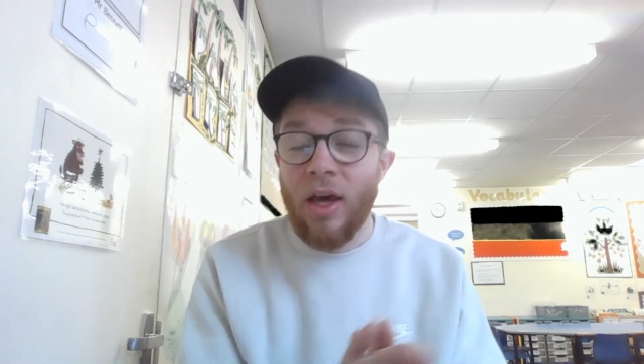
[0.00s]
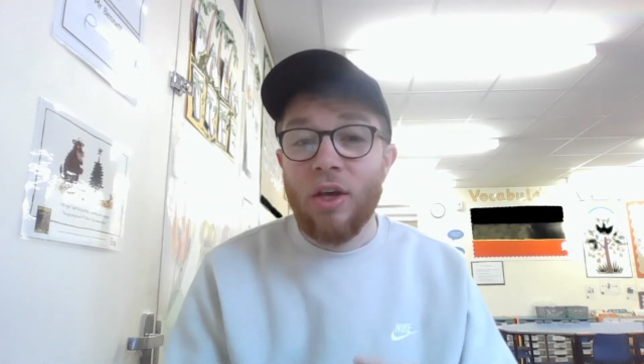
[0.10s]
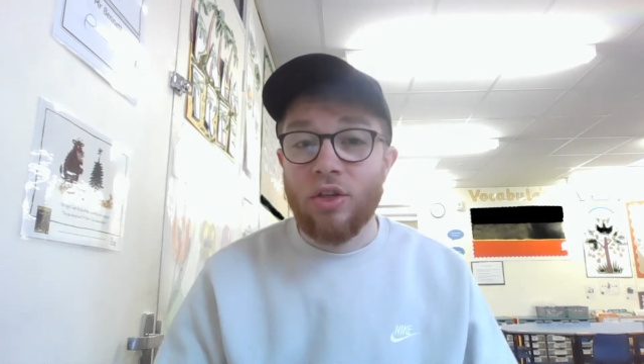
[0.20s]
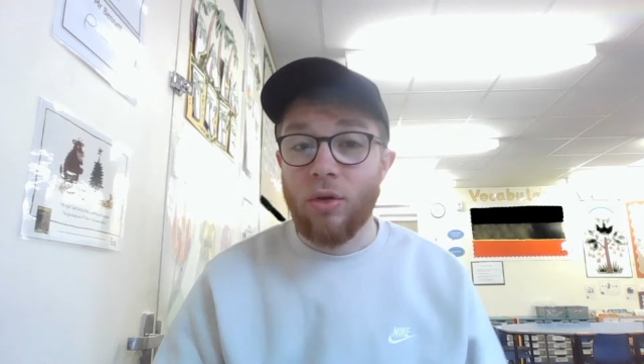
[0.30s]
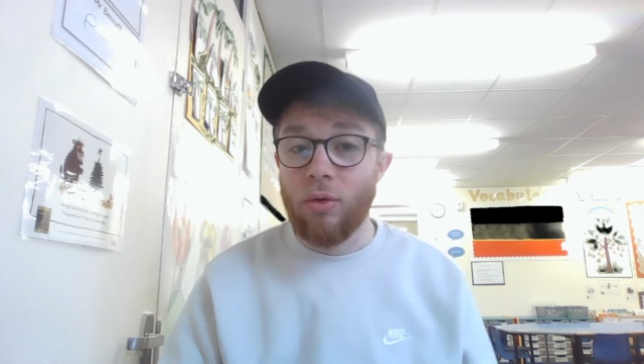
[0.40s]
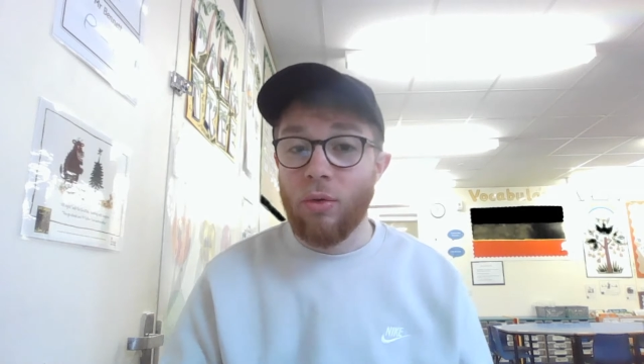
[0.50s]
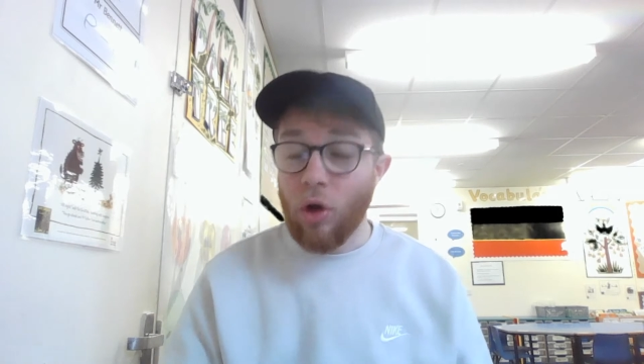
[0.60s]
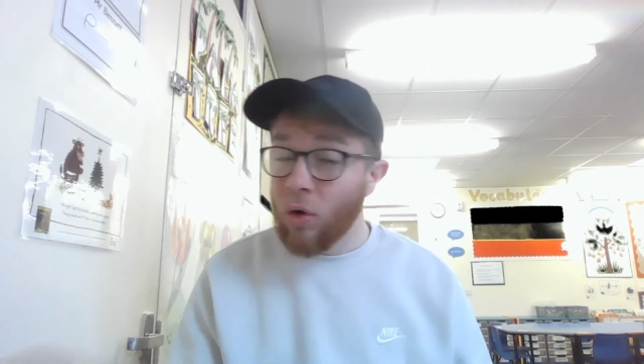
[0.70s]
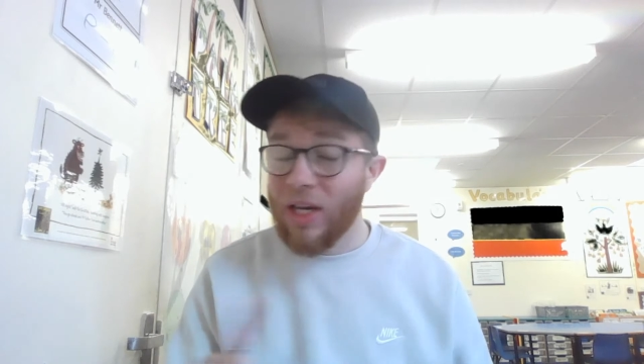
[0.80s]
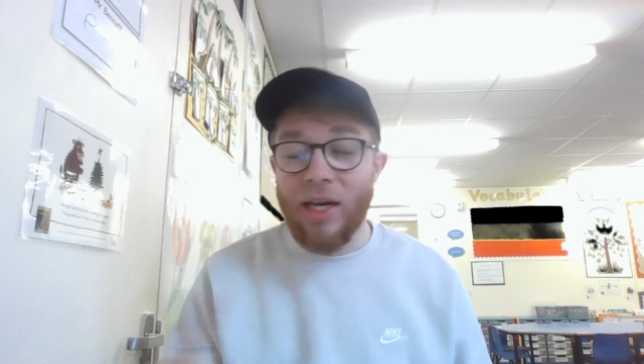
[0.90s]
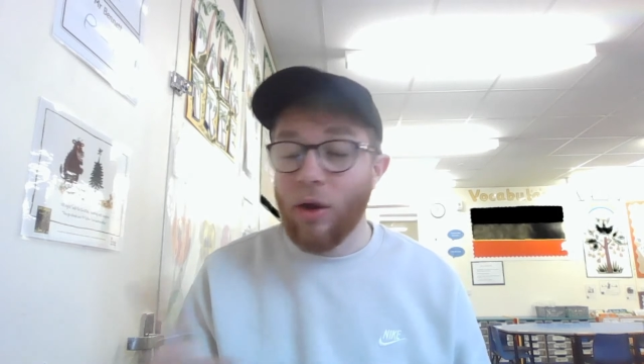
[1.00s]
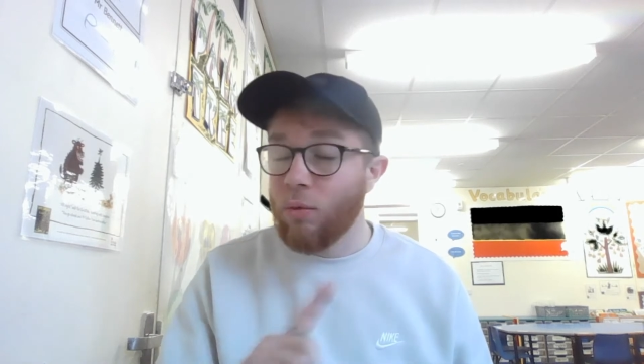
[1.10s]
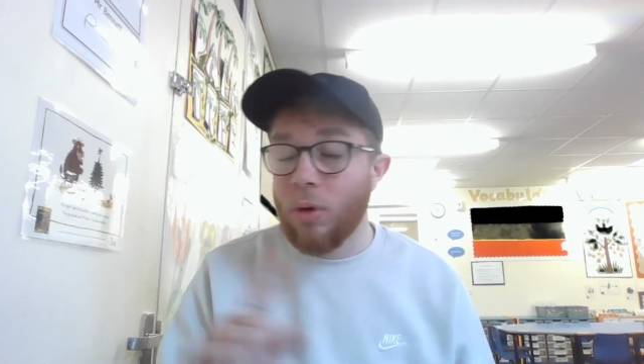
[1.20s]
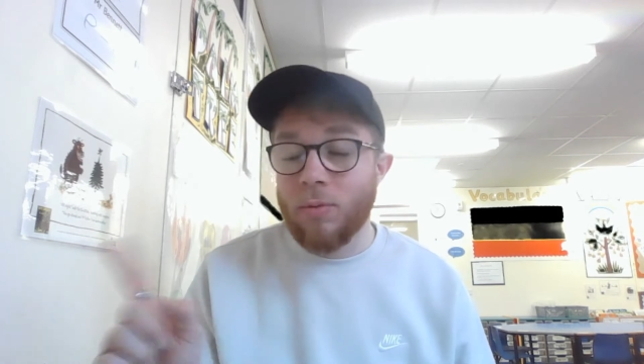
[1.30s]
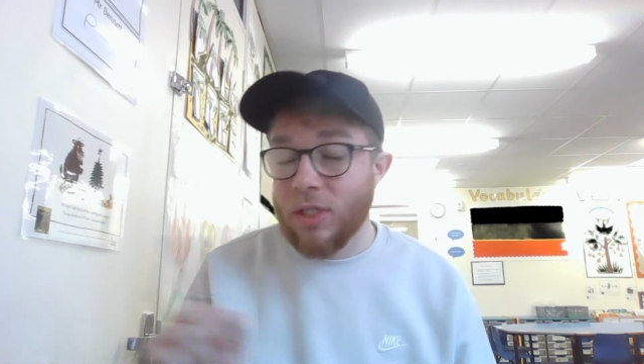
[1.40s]
So luckily no
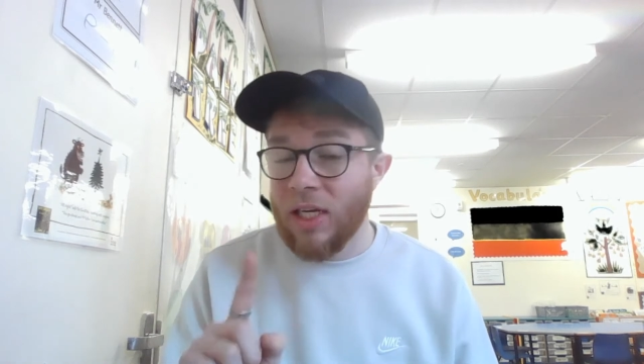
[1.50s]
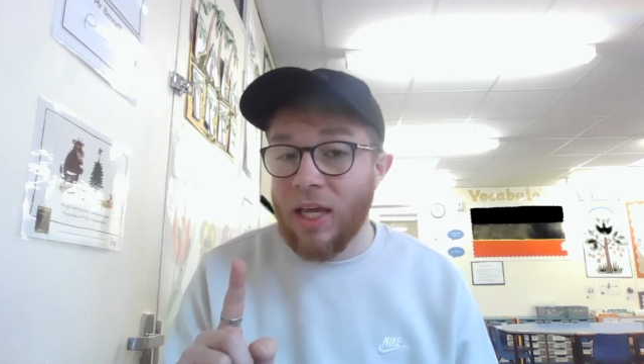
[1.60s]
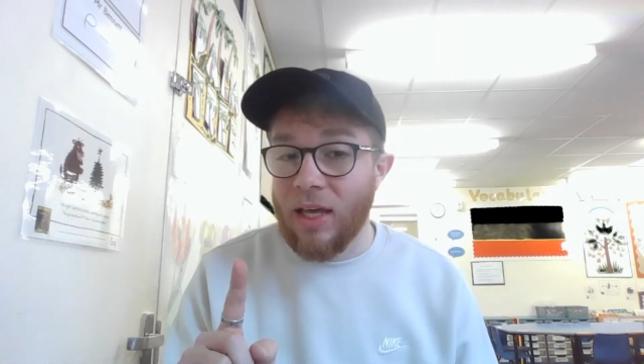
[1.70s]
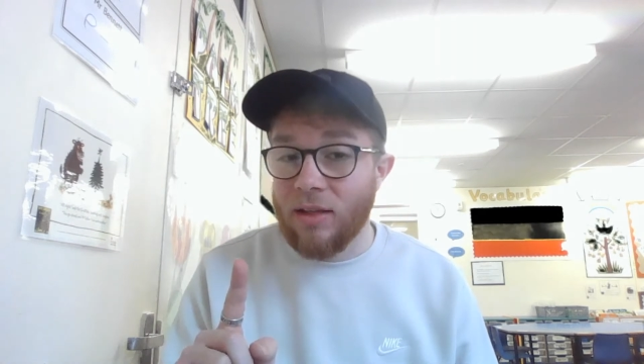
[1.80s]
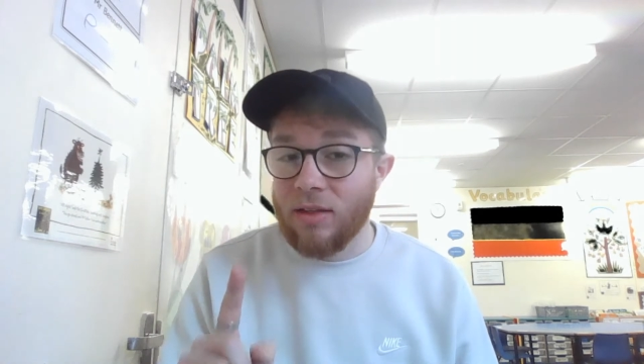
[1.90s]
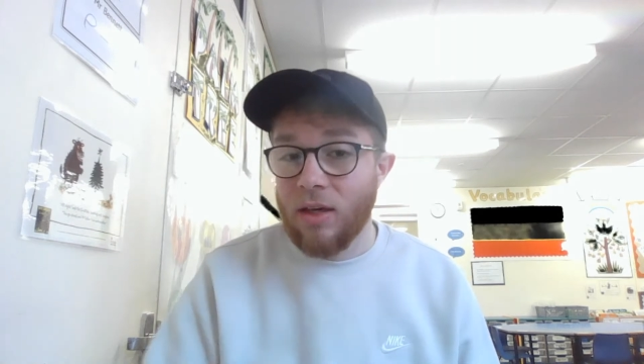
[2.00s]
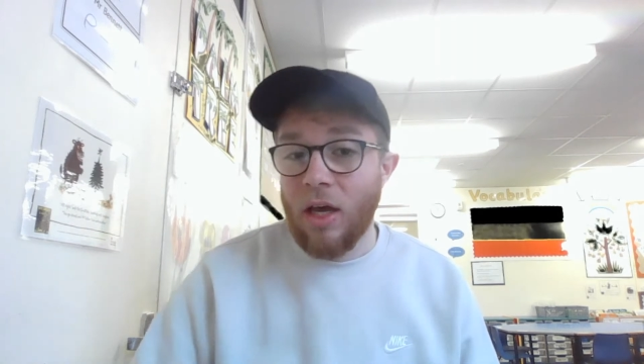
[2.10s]
one was in it.